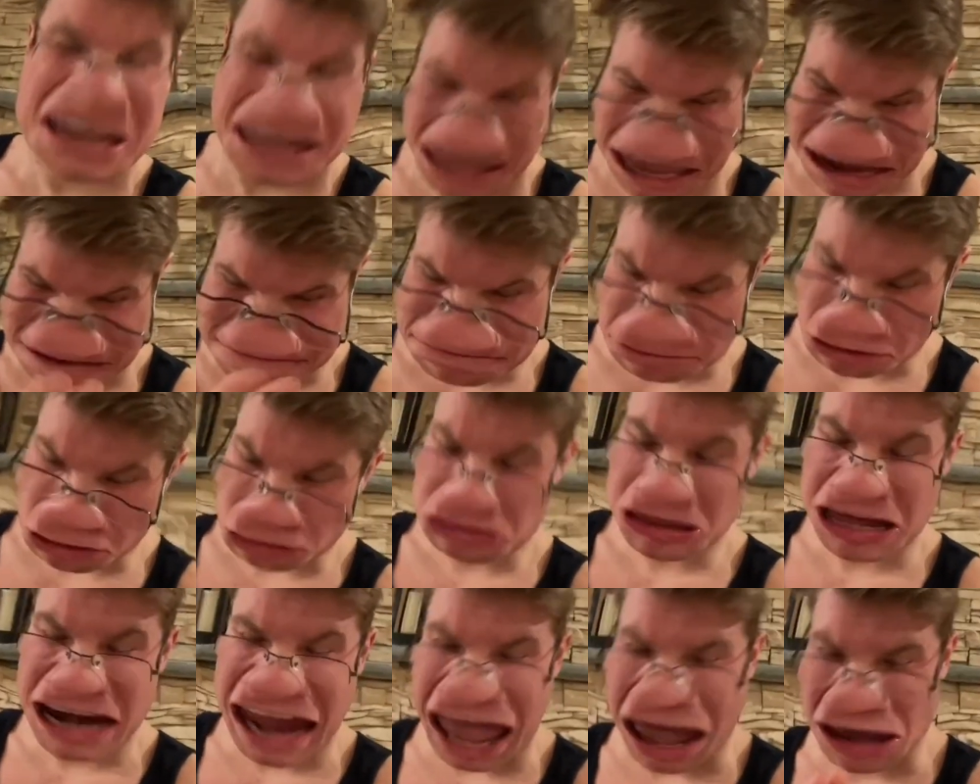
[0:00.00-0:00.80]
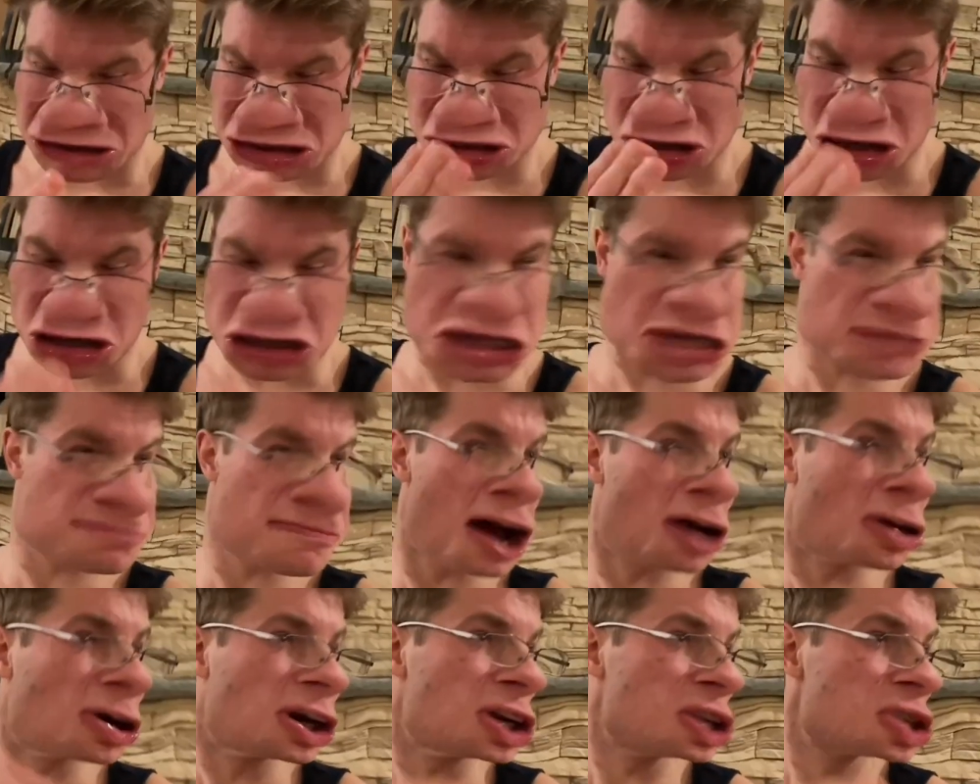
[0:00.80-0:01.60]
And he pulled it out, started
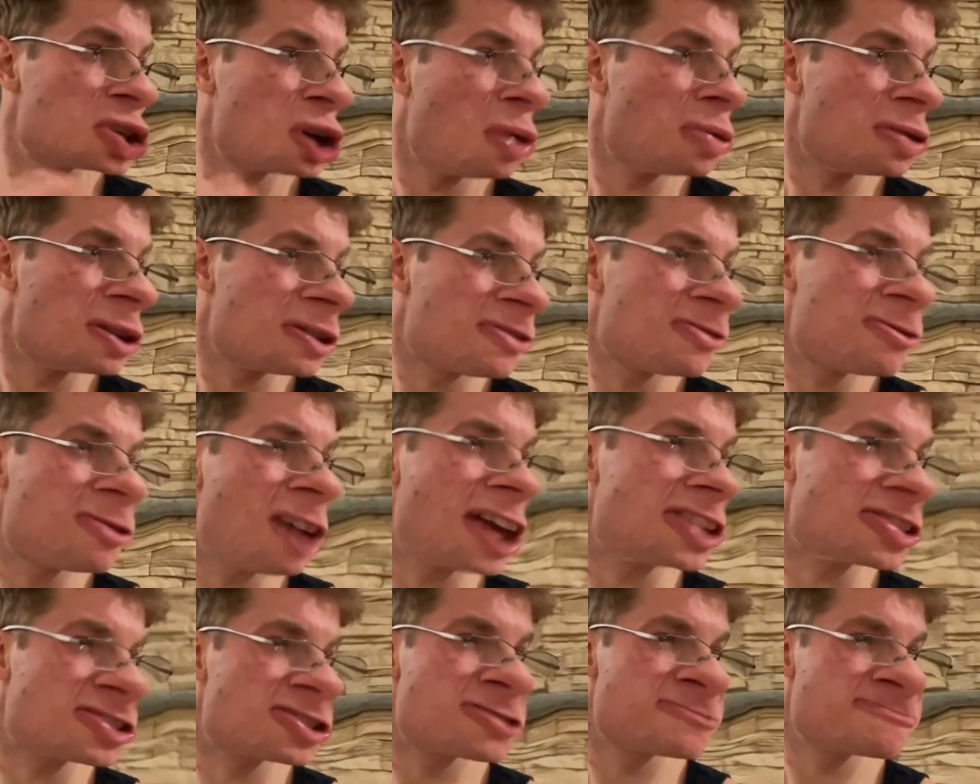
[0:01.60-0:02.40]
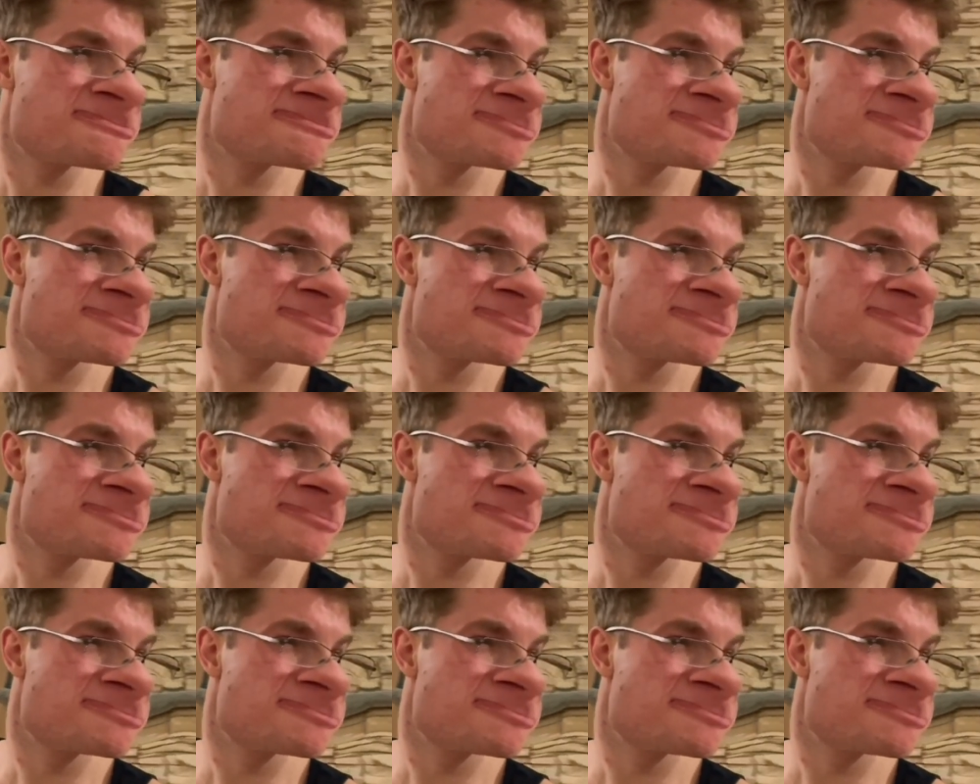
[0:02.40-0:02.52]
smelling it, showing his friends.